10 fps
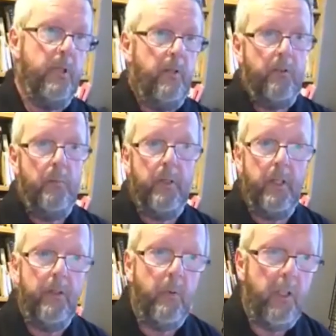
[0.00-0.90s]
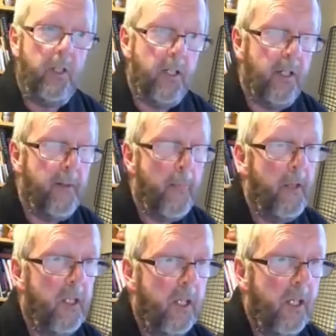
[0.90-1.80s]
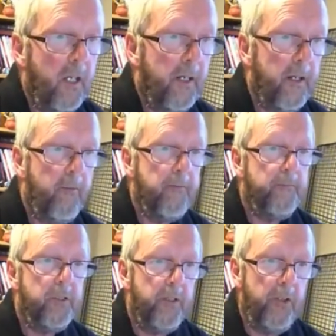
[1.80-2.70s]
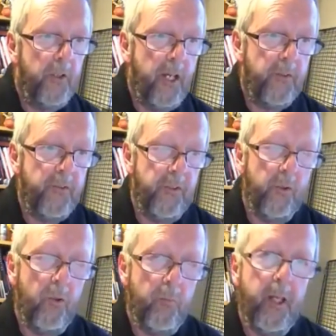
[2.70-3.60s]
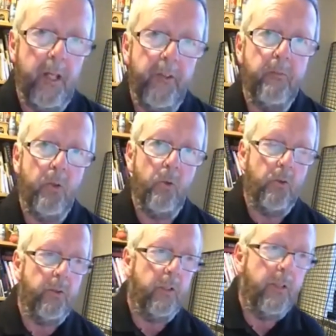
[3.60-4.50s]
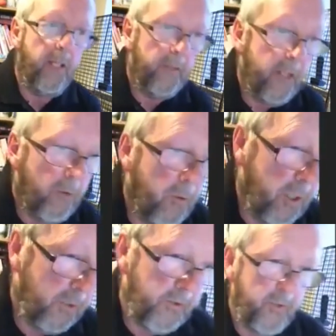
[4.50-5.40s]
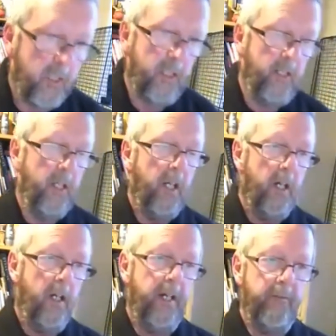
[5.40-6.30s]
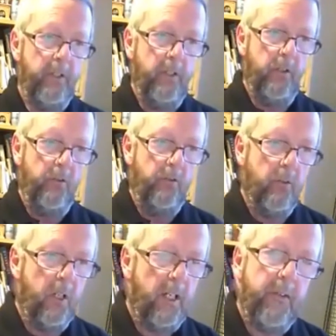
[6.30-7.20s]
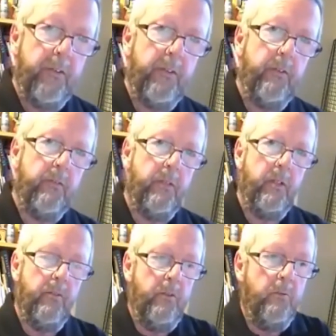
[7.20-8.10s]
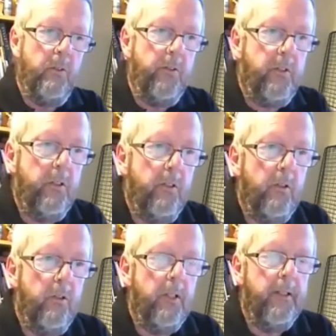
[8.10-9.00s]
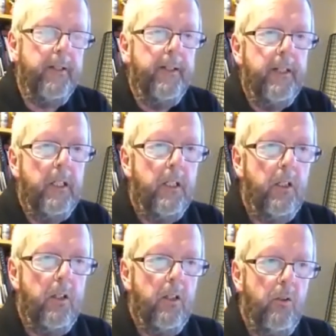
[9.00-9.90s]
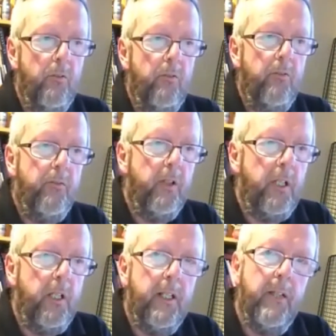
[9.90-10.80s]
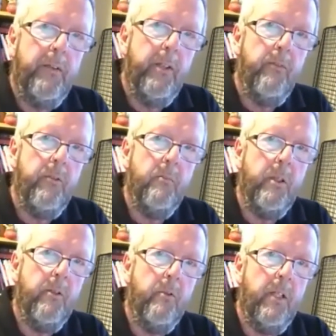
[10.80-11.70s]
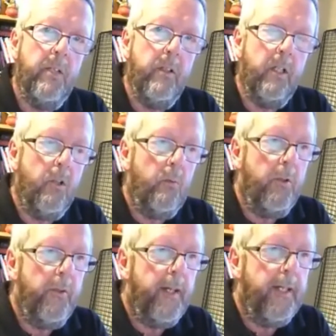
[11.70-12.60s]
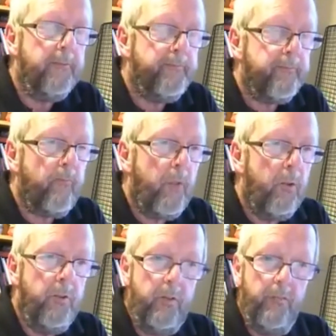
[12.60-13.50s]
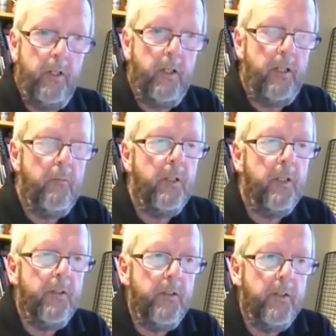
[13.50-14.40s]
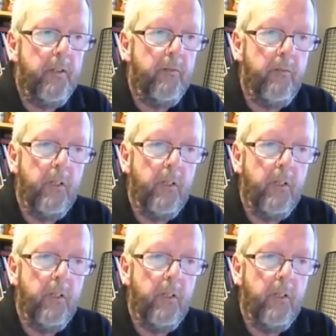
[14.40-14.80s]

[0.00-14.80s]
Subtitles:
beer that we like. So that's the sort of base malt, and that worked fine. I haven't used rice, so if you want to do a gluten-free. That seems to be the way to go with that, which is fine. But I just haven't,